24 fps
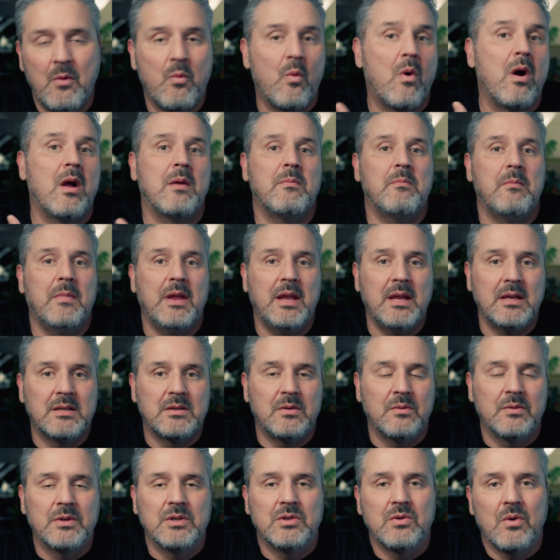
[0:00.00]
want me
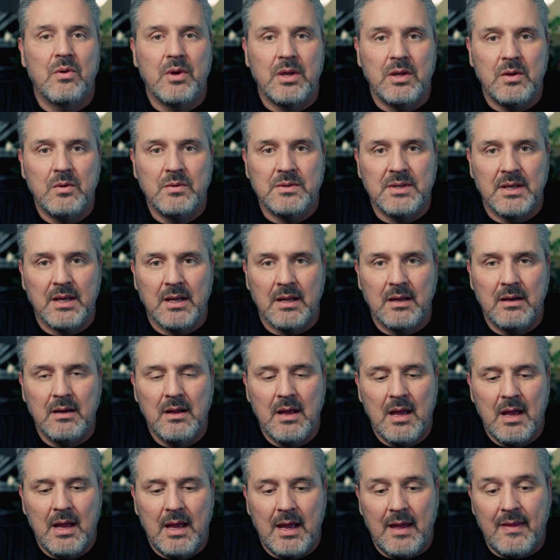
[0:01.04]
to enjoy using it.
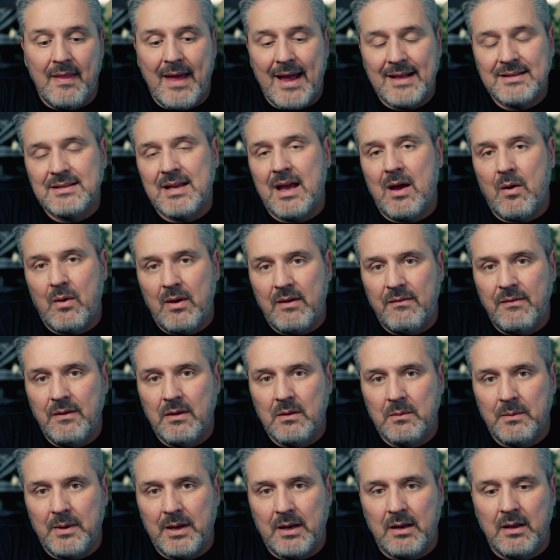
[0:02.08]
And that's how I
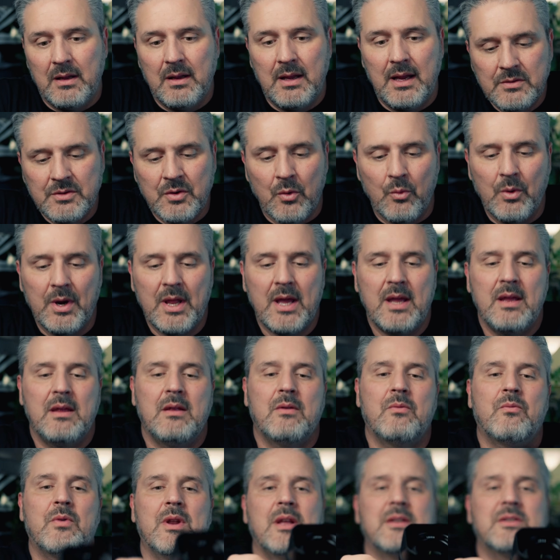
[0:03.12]
feel about it. So when
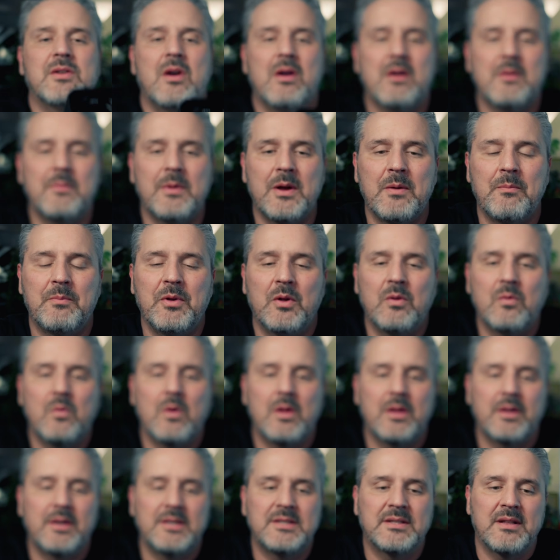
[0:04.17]
I talk about build
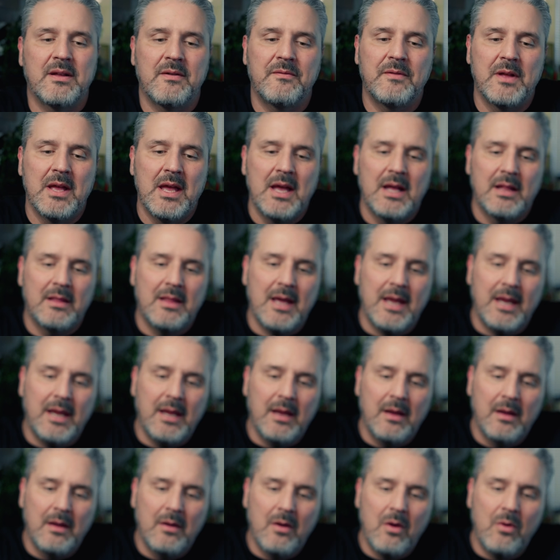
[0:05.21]
quality stuff,
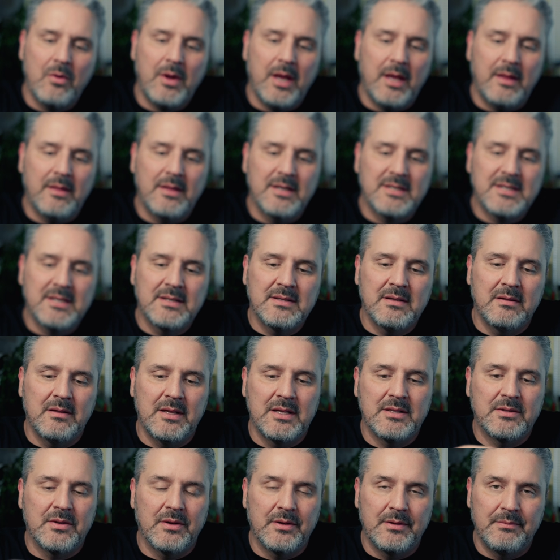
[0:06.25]
like, okay, this is a
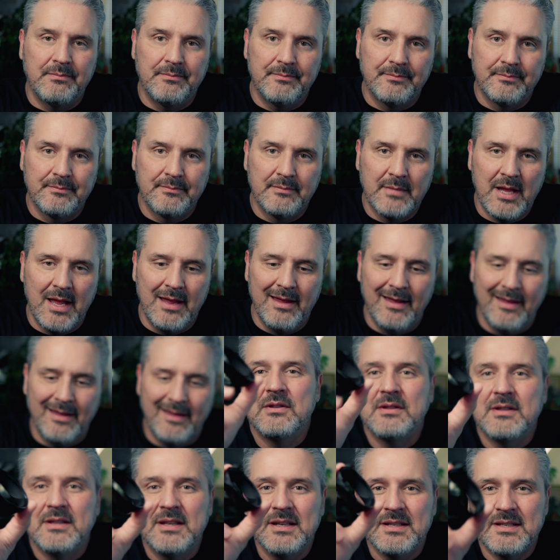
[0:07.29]
lens hood.
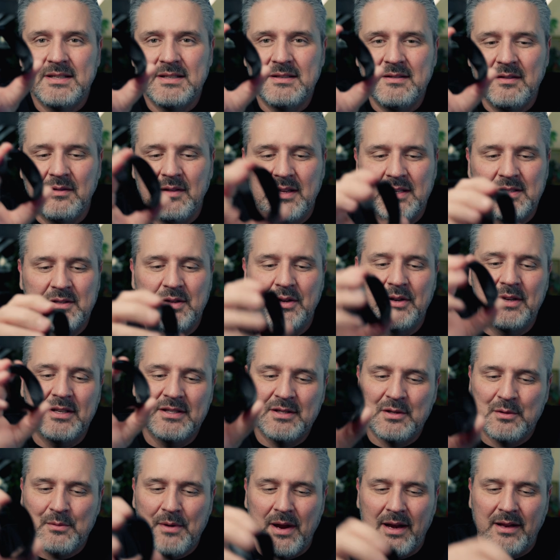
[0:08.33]
This is the lens hood,
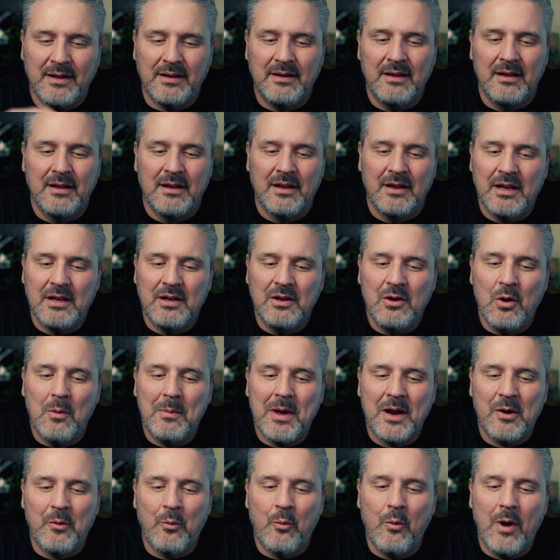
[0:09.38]
it's threaded. No
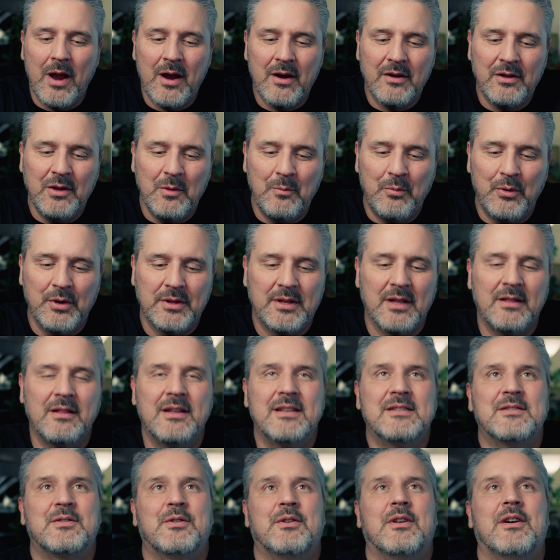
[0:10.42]
matter where you put the
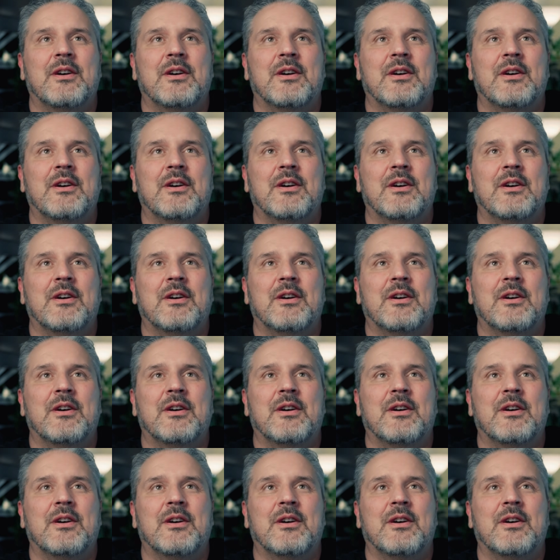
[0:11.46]
lens hood